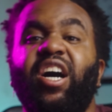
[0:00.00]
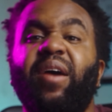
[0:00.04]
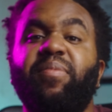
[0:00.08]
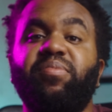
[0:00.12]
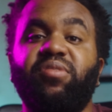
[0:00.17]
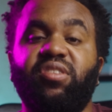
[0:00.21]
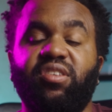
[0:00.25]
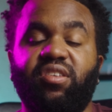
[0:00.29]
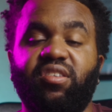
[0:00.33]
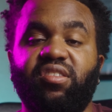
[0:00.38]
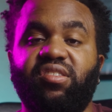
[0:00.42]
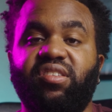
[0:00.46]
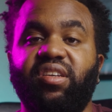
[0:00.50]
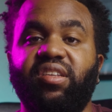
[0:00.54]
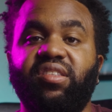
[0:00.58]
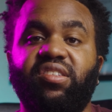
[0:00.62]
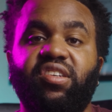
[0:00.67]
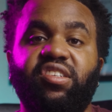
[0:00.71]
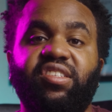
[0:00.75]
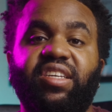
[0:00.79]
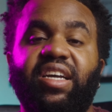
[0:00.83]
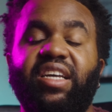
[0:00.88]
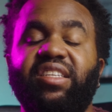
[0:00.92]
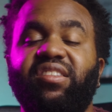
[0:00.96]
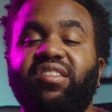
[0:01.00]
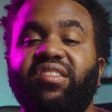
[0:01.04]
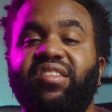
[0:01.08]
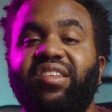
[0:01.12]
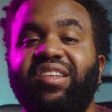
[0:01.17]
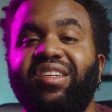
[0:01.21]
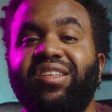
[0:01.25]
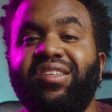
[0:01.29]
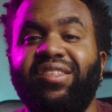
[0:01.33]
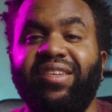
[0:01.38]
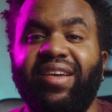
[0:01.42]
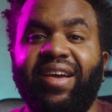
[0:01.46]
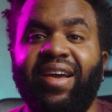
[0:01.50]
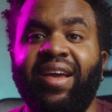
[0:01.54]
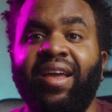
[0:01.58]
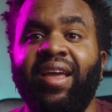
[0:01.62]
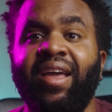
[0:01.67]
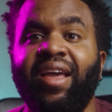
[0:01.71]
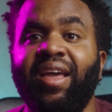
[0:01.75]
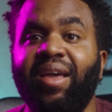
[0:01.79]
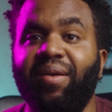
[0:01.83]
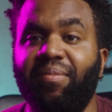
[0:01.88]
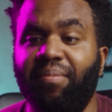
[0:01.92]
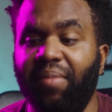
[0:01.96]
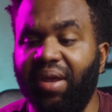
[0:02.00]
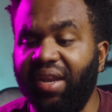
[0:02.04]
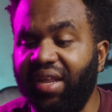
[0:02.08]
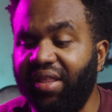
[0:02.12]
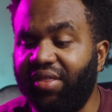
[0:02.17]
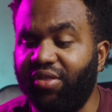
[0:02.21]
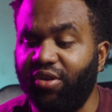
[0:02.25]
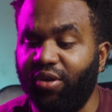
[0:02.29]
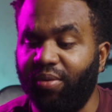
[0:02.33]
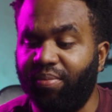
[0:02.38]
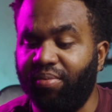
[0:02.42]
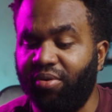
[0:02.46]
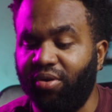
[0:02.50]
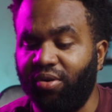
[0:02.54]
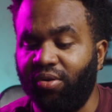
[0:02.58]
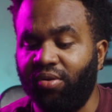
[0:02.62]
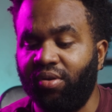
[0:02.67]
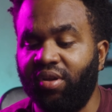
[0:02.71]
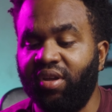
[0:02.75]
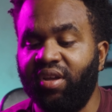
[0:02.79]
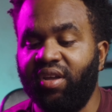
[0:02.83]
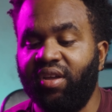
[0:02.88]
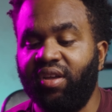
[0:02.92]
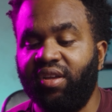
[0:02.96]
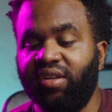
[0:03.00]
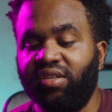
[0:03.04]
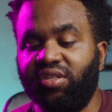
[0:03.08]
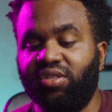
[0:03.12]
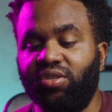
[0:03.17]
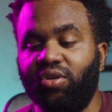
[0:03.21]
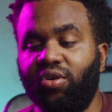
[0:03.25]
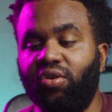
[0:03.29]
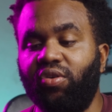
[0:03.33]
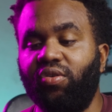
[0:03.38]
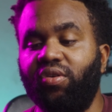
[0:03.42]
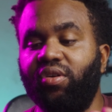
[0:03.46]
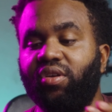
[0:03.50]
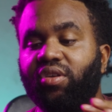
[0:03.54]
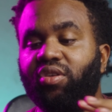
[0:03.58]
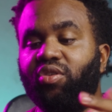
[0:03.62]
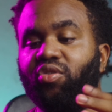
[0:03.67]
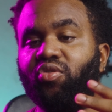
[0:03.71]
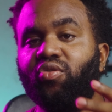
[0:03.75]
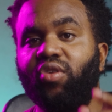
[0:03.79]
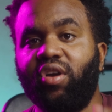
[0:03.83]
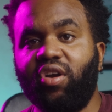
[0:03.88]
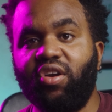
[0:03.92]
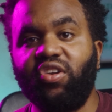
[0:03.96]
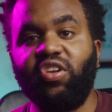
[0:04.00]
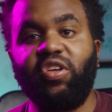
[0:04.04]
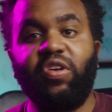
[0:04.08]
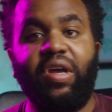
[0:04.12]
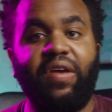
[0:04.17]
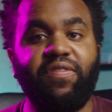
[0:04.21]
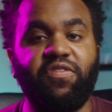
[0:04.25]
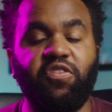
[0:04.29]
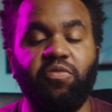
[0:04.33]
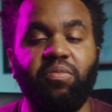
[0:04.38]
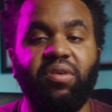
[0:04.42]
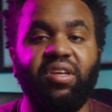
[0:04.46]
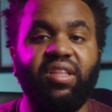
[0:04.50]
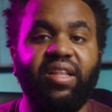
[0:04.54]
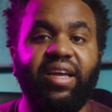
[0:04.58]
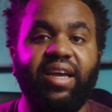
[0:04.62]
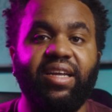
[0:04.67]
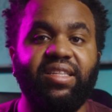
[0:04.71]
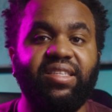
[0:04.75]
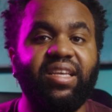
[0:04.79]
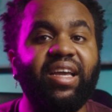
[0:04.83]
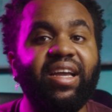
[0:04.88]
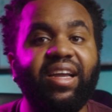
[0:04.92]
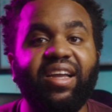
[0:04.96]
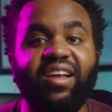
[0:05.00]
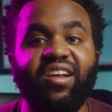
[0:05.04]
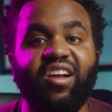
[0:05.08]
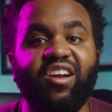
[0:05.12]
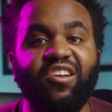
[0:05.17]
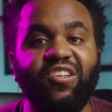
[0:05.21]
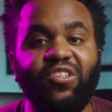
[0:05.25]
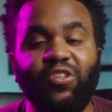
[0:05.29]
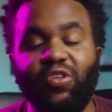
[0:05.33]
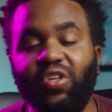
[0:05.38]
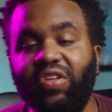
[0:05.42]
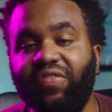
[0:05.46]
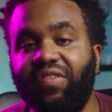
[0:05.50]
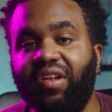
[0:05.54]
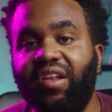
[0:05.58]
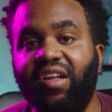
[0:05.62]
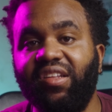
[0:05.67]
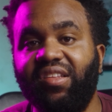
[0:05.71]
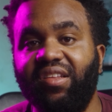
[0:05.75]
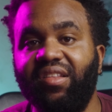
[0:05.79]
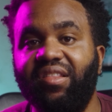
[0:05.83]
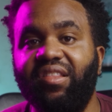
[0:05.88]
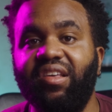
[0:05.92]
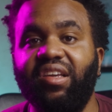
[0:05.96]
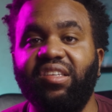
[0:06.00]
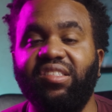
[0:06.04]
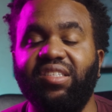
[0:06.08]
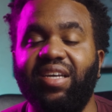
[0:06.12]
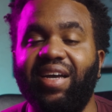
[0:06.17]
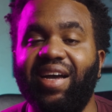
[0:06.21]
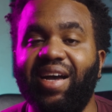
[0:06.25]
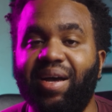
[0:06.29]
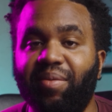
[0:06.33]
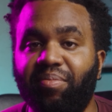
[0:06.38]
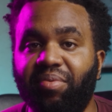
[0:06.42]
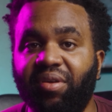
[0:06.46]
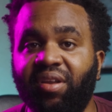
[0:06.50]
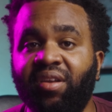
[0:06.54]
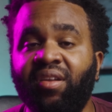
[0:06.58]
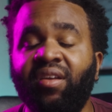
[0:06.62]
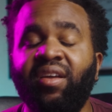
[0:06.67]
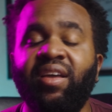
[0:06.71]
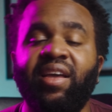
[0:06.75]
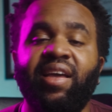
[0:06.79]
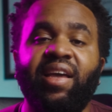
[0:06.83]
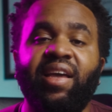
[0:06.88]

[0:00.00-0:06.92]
obstacle sensors as the DJI Mini 3 Pro. So you're gonna have to be like taking control of a lot of things that happen.